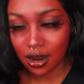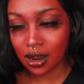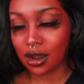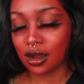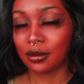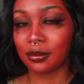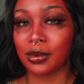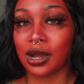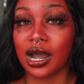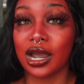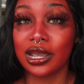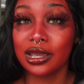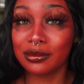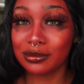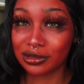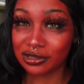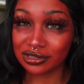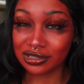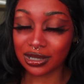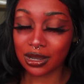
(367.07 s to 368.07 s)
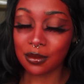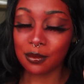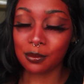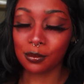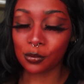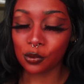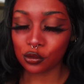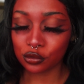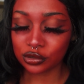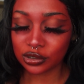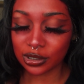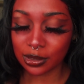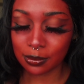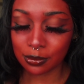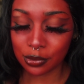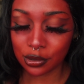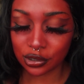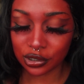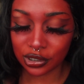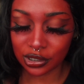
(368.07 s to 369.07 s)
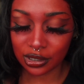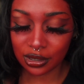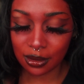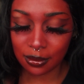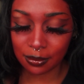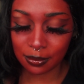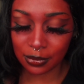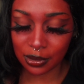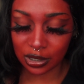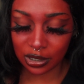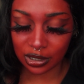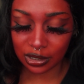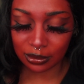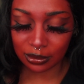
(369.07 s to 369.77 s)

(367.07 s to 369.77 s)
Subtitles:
I am using molding putty by